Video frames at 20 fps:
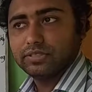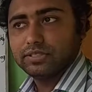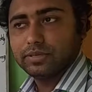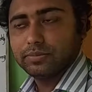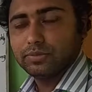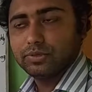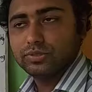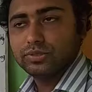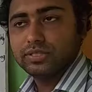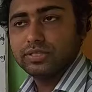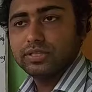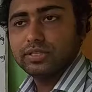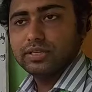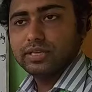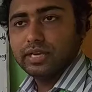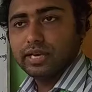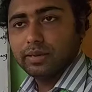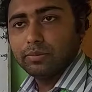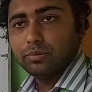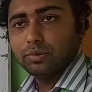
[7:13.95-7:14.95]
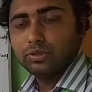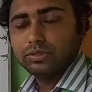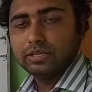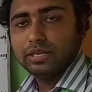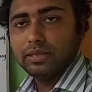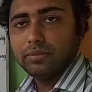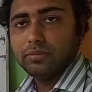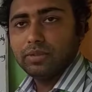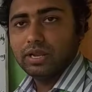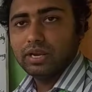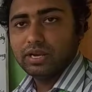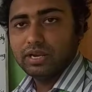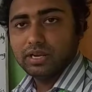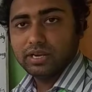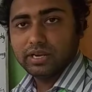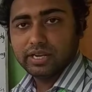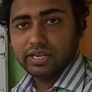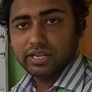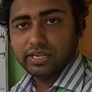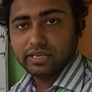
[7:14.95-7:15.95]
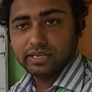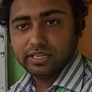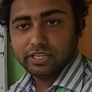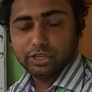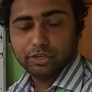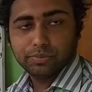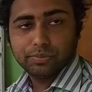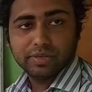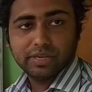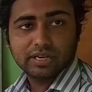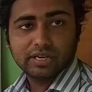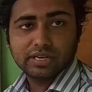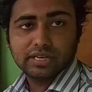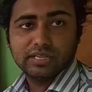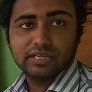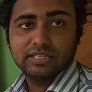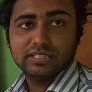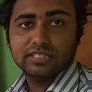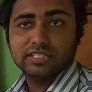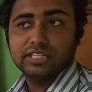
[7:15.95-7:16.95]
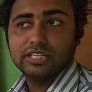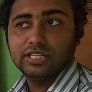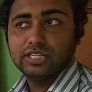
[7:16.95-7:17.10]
Suppose a Muslim learner in European countries,